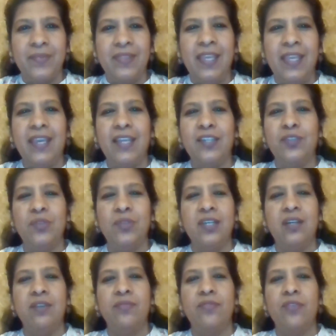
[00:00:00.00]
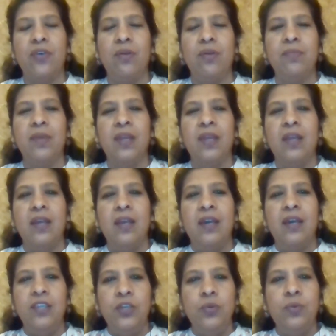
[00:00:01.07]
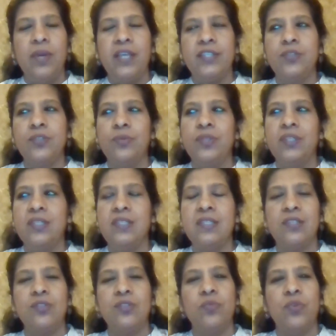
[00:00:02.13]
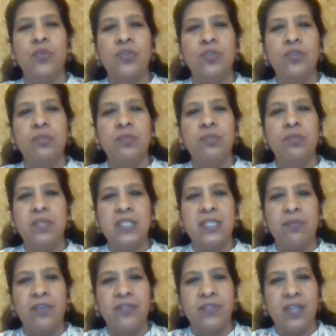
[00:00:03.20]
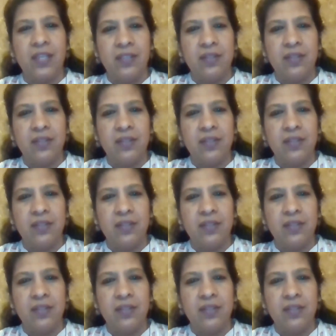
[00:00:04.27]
They get to hear from you as students as to what could be some of the other